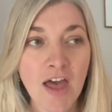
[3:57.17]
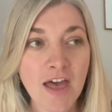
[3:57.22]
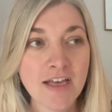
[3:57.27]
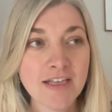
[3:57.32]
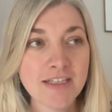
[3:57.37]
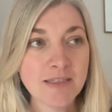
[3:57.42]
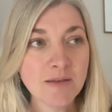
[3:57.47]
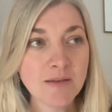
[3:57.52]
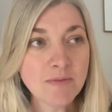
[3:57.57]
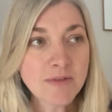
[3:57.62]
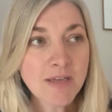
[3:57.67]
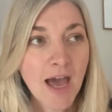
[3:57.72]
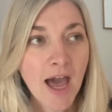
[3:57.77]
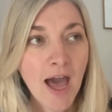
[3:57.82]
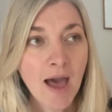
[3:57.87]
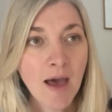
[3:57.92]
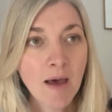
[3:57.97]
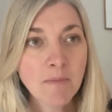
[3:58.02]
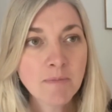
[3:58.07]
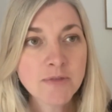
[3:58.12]

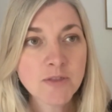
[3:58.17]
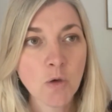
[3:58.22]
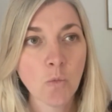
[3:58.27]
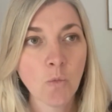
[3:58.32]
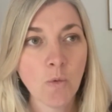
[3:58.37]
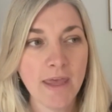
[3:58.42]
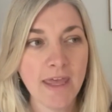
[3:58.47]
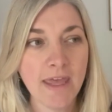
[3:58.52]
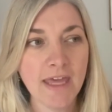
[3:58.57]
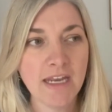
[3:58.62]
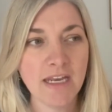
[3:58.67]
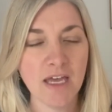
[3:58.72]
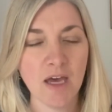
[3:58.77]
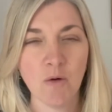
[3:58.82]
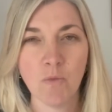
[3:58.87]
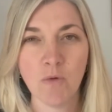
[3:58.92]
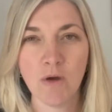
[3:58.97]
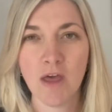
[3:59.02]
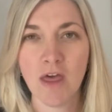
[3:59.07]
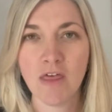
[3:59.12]
Sometimes we end
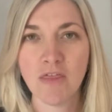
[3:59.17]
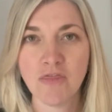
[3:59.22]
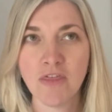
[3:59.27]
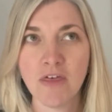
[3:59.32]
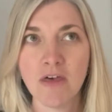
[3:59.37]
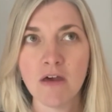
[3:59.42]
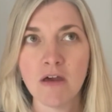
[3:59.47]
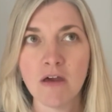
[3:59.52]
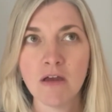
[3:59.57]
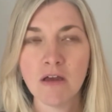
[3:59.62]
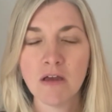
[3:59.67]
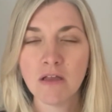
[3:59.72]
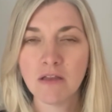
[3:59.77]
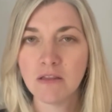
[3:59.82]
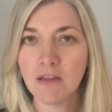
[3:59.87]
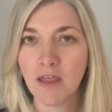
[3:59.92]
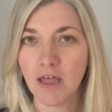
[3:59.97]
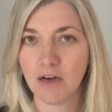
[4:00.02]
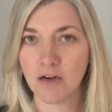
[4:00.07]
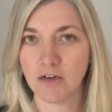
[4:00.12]
up with
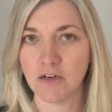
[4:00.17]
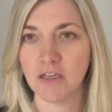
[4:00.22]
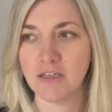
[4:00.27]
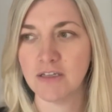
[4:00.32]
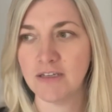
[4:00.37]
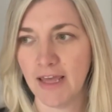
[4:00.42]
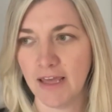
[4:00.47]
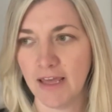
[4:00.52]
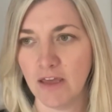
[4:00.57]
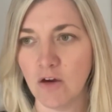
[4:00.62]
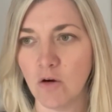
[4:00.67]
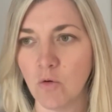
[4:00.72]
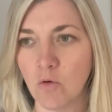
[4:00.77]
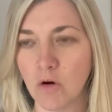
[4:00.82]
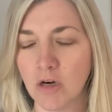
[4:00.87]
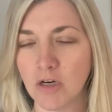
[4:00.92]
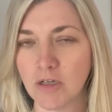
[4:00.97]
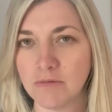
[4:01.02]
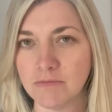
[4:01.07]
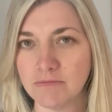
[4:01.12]
cluttered
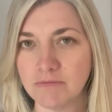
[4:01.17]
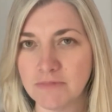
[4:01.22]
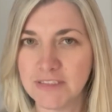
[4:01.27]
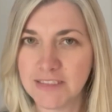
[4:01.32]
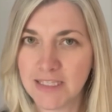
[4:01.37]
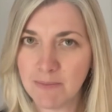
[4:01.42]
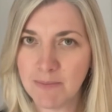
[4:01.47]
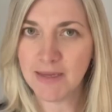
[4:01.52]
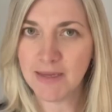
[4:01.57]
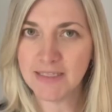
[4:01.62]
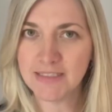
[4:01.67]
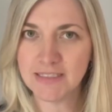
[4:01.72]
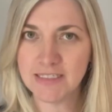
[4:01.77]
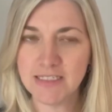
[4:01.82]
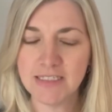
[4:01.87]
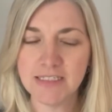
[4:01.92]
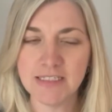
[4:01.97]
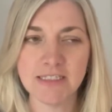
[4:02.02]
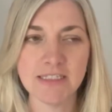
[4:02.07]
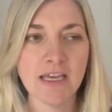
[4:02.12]
decor. Does that
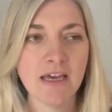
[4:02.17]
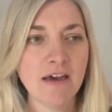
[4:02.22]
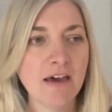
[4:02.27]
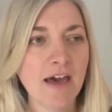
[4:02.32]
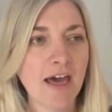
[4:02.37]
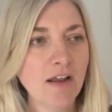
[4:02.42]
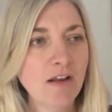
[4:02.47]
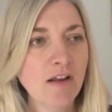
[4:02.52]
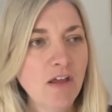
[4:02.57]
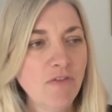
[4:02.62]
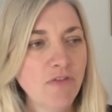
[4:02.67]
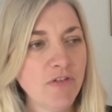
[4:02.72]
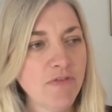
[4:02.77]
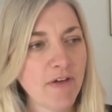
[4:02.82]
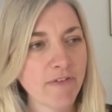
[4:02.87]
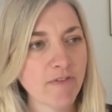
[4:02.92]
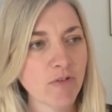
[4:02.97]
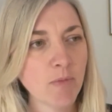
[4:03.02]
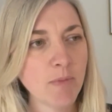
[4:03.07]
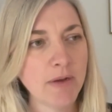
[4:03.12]
sense? I don't know if you've
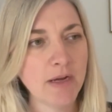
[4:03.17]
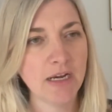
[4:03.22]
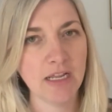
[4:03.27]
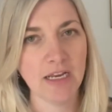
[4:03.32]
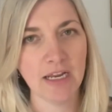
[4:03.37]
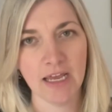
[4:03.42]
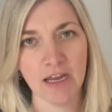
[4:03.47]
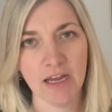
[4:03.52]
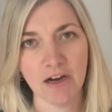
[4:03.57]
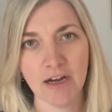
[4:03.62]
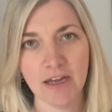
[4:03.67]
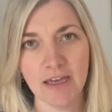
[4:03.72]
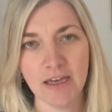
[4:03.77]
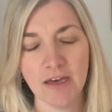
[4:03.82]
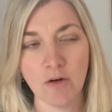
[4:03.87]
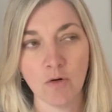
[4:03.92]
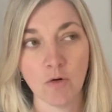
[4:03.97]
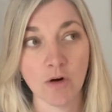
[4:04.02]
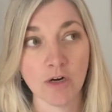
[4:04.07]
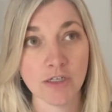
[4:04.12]
ever been in an
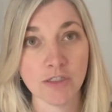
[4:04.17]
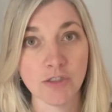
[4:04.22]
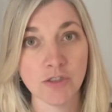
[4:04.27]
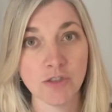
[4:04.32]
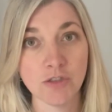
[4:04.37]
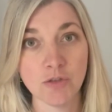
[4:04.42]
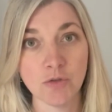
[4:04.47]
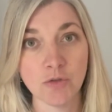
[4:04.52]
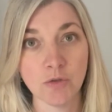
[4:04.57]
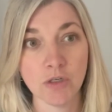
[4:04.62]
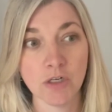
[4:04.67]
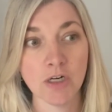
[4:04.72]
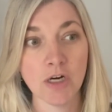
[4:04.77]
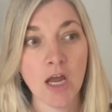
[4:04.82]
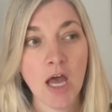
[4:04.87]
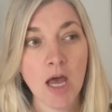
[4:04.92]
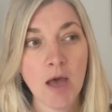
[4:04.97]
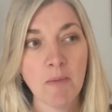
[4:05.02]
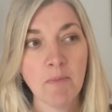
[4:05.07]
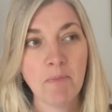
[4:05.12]
area or a store,
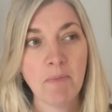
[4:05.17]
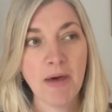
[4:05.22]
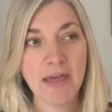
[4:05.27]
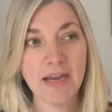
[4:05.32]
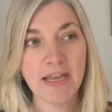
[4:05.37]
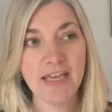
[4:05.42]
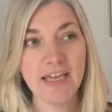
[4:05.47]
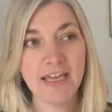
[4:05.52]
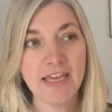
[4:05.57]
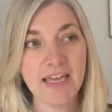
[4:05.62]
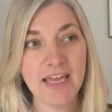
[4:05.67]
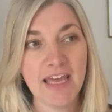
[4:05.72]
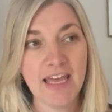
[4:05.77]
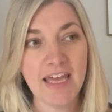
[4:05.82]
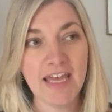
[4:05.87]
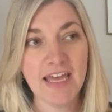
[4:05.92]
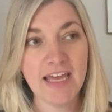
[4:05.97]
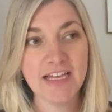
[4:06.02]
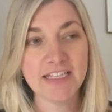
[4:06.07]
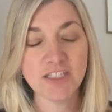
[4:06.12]
but
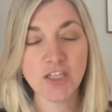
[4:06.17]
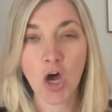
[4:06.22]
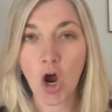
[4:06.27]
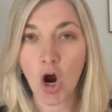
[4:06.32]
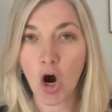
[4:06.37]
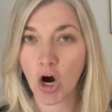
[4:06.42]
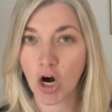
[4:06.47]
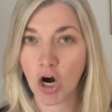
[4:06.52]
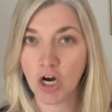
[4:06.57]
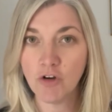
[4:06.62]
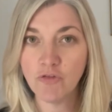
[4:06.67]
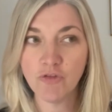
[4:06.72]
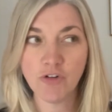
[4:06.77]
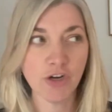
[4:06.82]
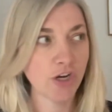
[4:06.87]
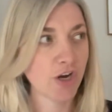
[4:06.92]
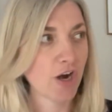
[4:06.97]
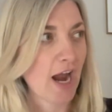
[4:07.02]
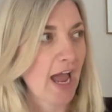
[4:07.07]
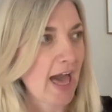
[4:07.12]
it's hard for
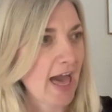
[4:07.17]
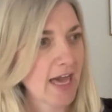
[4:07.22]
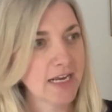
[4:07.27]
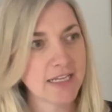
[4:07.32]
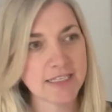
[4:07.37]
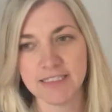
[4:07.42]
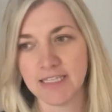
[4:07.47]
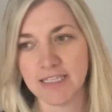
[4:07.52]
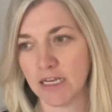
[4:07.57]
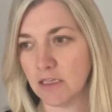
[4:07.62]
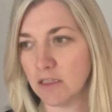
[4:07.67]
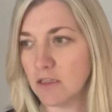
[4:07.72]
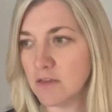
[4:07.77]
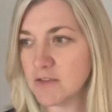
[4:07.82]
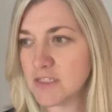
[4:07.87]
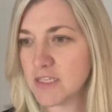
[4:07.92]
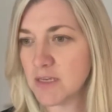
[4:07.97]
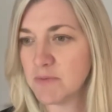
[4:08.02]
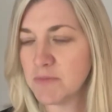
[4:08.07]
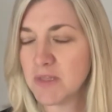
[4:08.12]
your eye to settle on
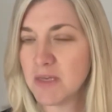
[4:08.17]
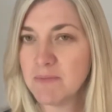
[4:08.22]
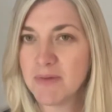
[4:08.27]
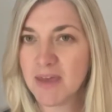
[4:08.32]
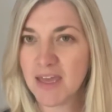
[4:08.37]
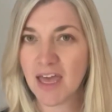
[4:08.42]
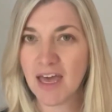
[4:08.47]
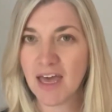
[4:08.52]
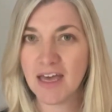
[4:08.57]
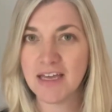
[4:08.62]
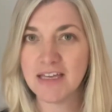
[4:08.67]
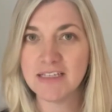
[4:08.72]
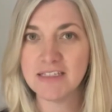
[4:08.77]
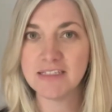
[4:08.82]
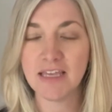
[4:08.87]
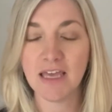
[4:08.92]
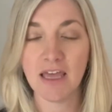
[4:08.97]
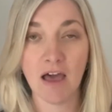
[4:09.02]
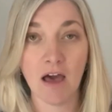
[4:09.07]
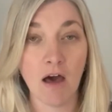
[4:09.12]
something
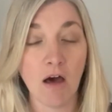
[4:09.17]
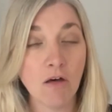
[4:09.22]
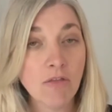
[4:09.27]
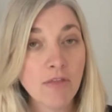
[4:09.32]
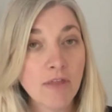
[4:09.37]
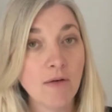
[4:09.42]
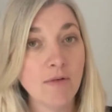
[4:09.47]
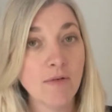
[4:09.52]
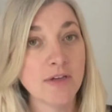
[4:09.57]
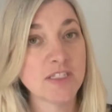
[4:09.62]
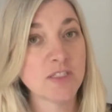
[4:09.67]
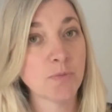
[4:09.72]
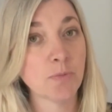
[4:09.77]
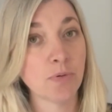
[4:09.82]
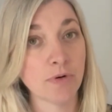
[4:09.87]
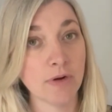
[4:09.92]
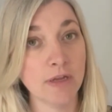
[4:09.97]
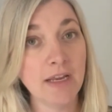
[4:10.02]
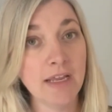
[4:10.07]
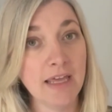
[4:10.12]
because although it's
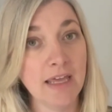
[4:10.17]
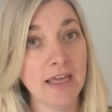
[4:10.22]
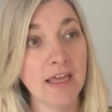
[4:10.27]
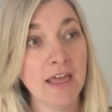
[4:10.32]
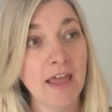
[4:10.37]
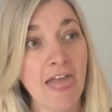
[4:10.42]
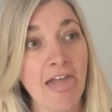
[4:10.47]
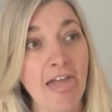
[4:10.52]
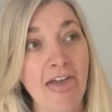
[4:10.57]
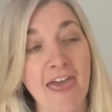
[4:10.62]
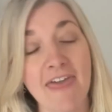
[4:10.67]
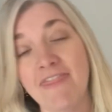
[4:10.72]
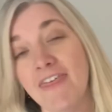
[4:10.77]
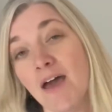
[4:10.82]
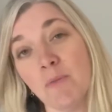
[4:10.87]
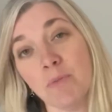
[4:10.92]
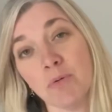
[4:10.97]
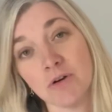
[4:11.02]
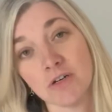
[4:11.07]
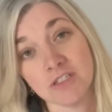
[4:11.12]
pretty and
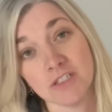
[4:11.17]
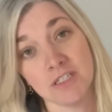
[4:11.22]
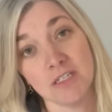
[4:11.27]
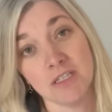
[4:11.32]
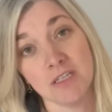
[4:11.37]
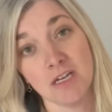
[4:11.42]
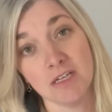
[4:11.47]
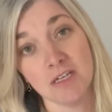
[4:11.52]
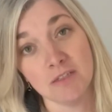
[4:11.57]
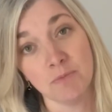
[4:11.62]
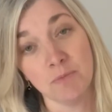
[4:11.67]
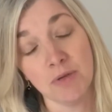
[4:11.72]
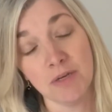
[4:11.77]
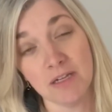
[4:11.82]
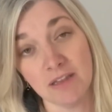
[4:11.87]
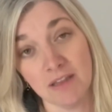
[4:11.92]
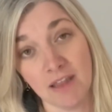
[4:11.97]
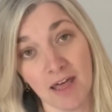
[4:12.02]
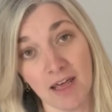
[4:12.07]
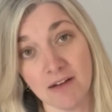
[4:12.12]
that person put a
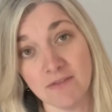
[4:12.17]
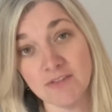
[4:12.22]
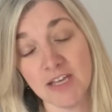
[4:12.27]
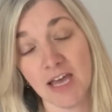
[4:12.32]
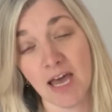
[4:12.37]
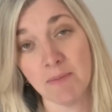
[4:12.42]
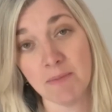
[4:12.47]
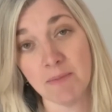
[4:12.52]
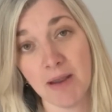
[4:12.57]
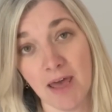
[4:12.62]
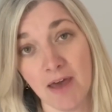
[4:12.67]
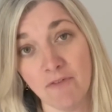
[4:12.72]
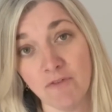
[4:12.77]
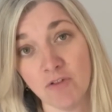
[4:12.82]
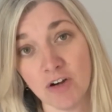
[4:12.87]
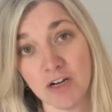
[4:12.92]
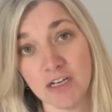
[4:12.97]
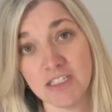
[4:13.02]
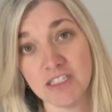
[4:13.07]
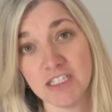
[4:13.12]
lot of time and
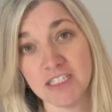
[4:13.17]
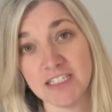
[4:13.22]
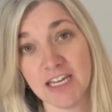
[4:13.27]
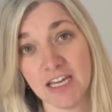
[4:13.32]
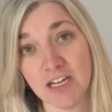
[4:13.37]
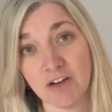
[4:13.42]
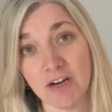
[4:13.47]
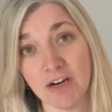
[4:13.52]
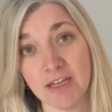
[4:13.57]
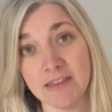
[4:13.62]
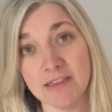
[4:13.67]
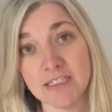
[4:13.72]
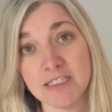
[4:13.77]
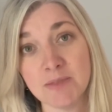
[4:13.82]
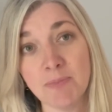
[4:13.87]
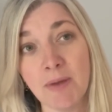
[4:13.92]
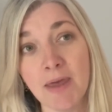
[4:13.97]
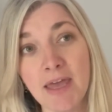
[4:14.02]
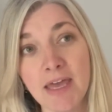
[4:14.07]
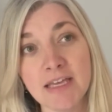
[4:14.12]
effort into decorating the
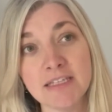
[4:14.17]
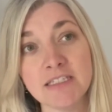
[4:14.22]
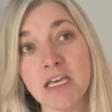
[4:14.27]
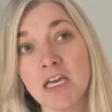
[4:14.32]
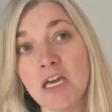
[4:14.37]
space,